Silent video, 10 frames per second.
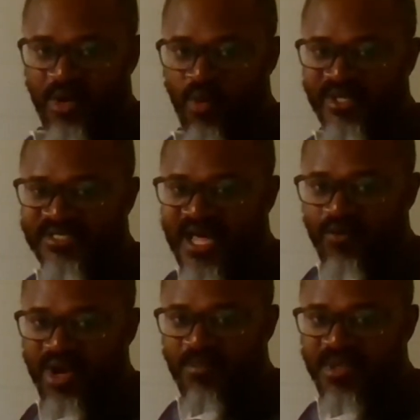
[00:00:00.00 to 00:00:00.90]
One
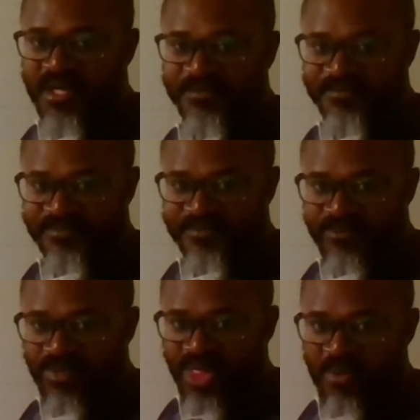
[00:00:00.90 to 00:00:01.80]
side will be
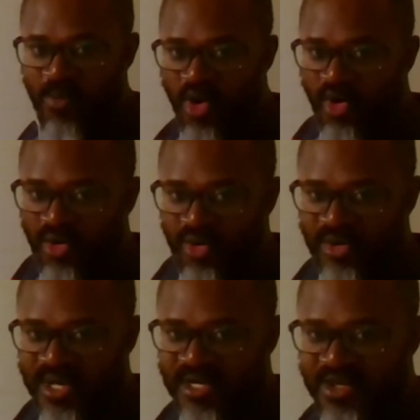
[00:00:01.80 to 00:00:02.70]
more
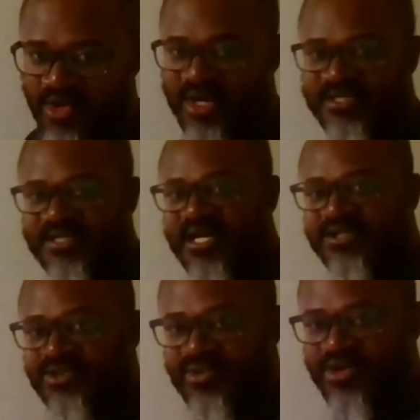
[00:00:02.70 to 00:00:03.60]
than the other
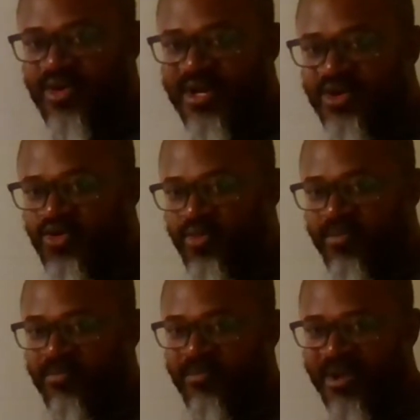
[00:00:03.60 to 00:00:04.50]
side. So in order to
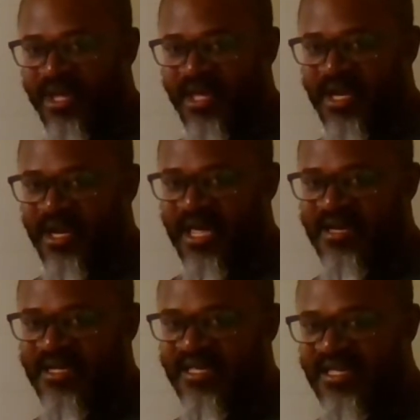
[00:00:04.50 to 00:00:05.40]
let
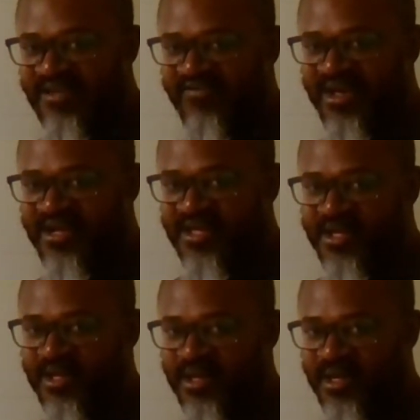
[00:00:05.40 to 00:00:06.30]
it even
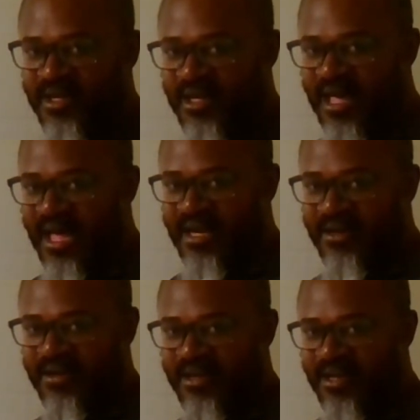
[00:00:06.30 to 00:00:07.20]
at
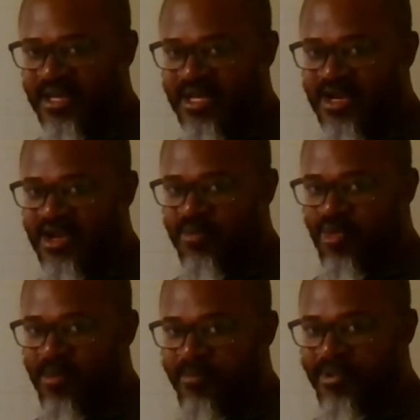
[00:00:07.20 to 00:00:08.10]

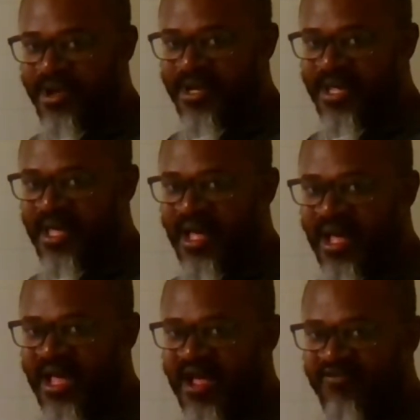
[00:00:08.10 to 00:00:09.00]
equilibrium point,
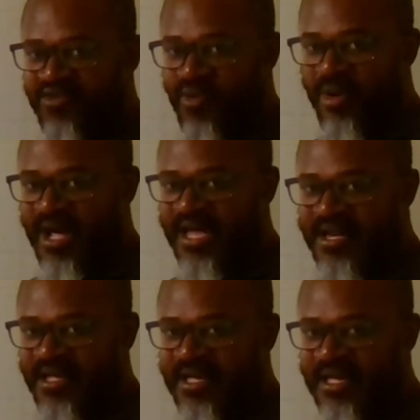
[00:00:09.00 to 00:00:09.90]
I have to
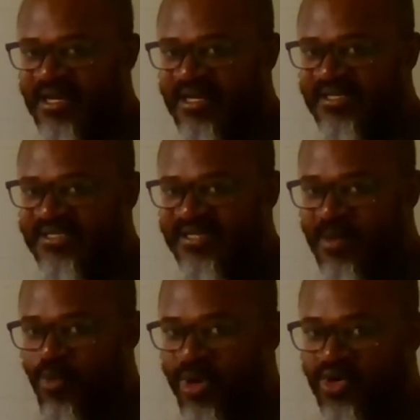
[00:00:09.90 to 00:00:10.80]
add the
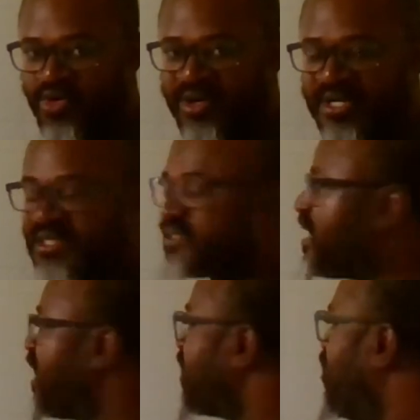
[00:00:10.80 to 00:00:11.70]
same weight on each
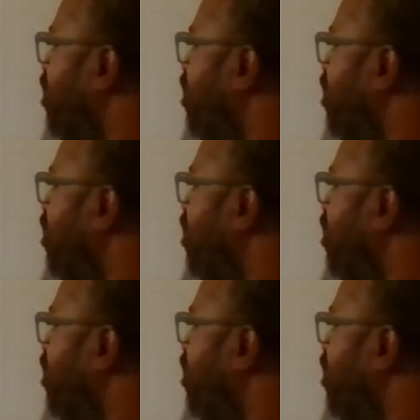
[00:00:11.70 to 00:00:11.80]
side.